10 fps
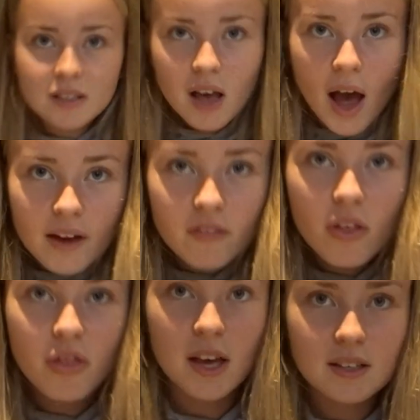is kind of
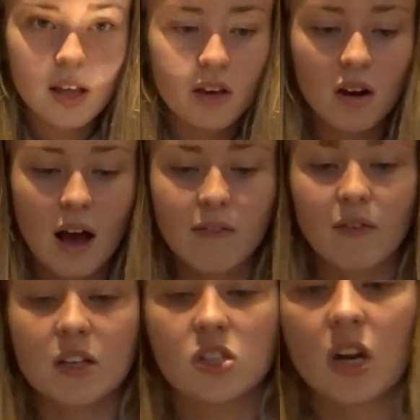the things that you'll have
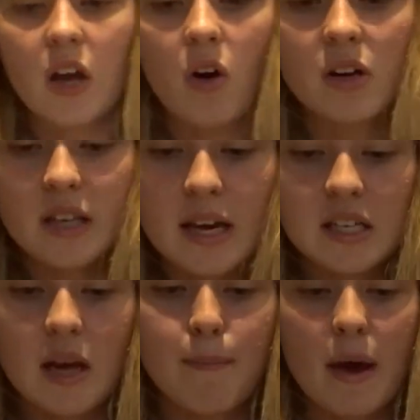literally on a
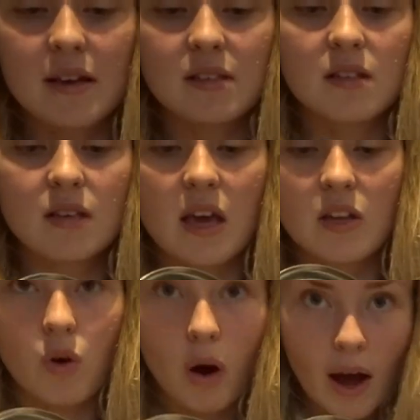day-to-day basis
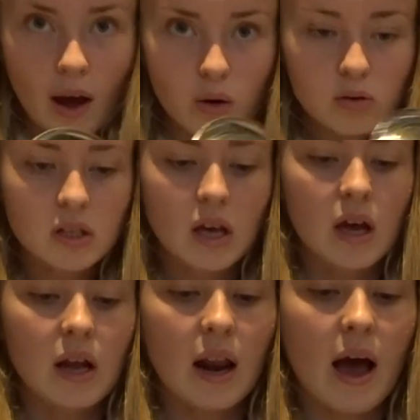in your house.
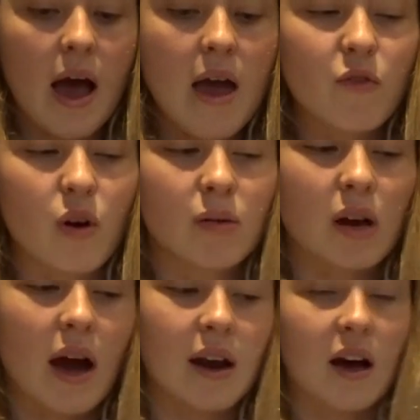Like, everyone
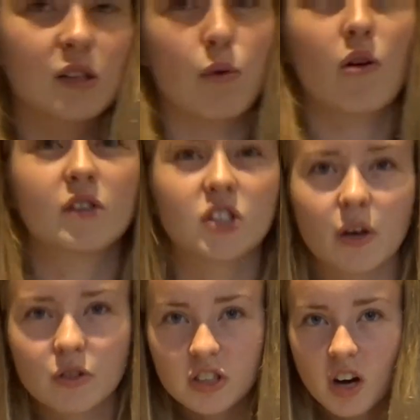kind of has porridge
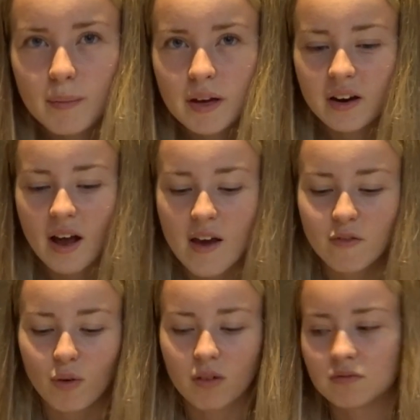oats, you know what I mean? And
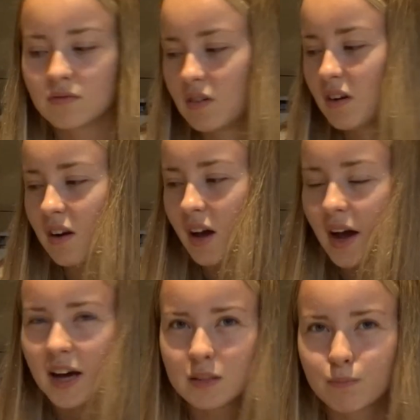everyone
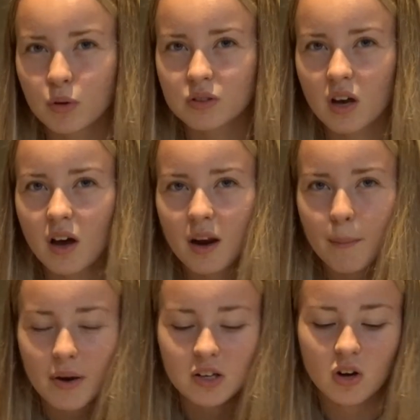has butter, and I'm
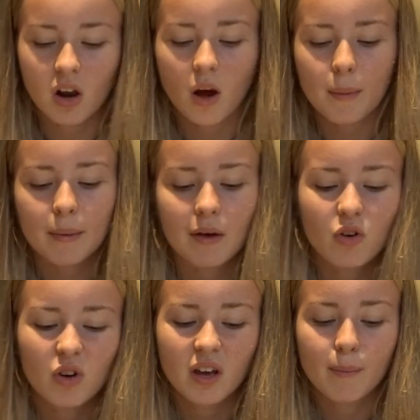pretty sure a lot of people have
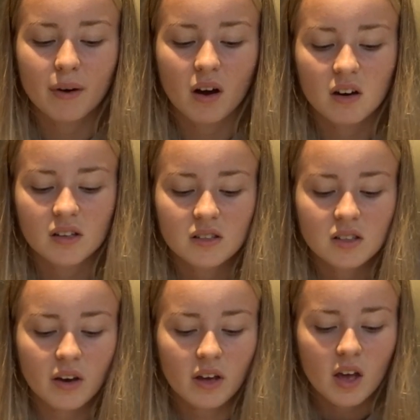honey and bananas.
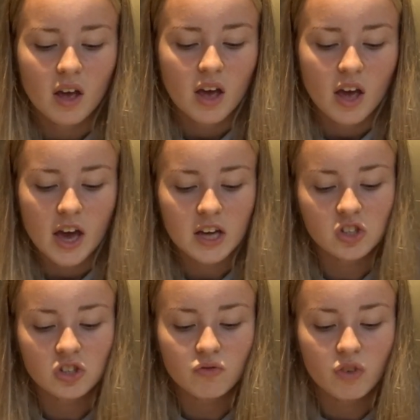So it's
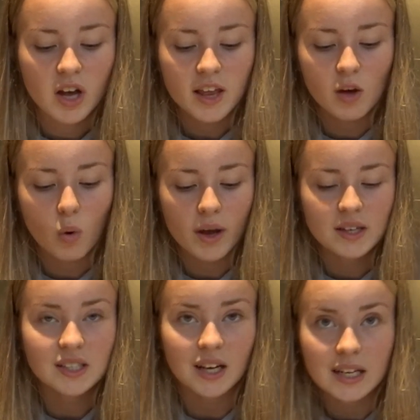just a really quick
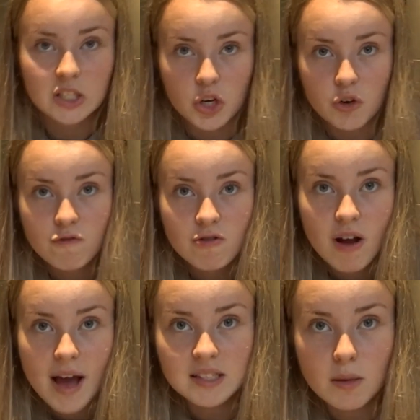diddly-do
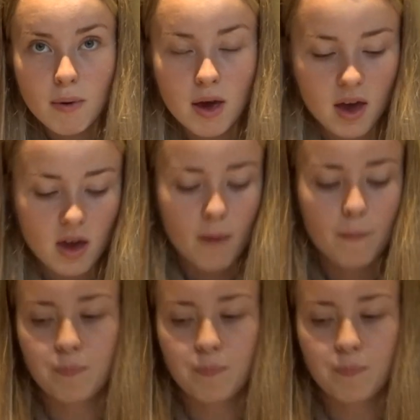recipe.